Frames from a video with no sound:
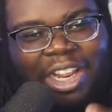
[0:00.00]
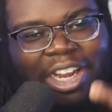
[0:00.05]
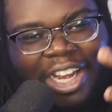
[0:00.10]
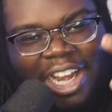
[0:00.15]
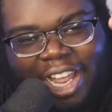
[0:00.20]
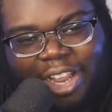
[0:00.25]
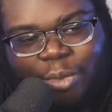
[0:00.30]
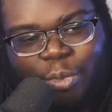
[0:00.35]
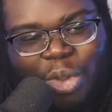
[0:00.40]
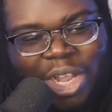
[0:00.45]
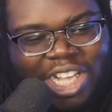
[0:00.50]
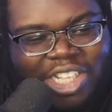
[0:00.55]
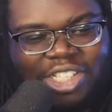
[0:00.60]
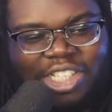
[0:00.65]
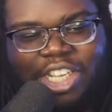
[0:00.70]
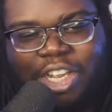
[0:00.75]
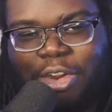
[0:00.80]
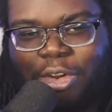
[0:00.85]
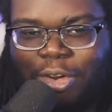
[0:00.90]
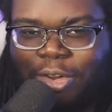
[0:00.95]
Like, we can see
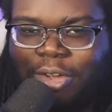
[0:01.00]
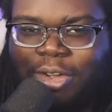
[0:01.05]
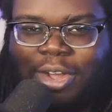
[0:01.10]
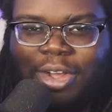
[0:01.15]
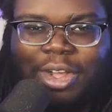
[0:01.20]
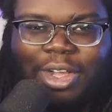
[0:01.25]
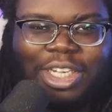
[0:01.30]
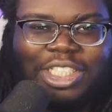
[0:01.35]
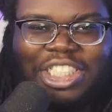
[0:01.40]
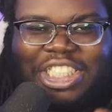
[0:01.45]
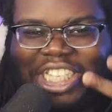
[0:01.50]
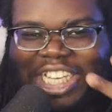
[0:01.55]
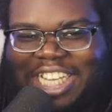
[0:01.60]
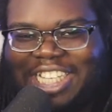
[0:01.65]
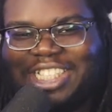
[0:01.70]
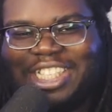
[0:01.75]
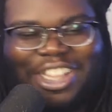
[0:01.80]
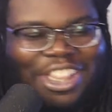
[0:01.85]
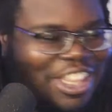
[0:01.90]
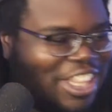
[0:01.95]
her
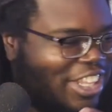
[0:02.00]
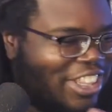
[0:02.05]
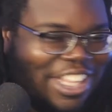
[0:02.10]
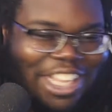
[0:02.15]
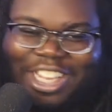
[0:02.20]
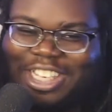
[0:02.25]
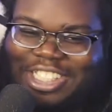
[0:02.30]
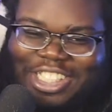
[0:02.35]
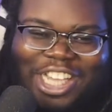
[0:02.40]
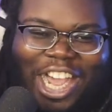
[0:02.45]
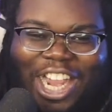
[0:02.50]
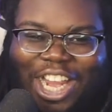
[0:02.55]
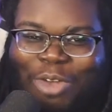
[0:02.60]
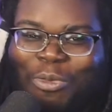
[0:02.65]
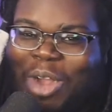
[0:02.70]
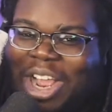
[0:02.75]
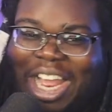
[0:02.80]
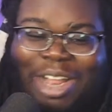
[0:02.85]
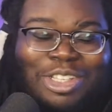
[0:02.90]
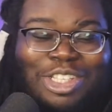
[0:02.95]
cheesing the entire way.
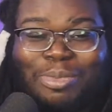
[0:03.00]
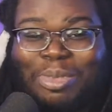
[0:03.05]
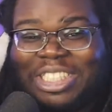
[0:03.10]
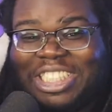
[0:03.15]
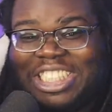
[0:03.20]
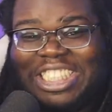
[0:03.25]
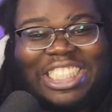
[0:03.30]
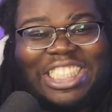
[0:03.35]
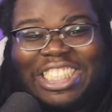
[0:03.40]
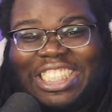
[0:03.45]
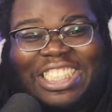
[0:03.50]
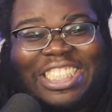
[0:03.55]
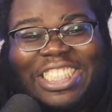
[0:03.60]
After much, she just,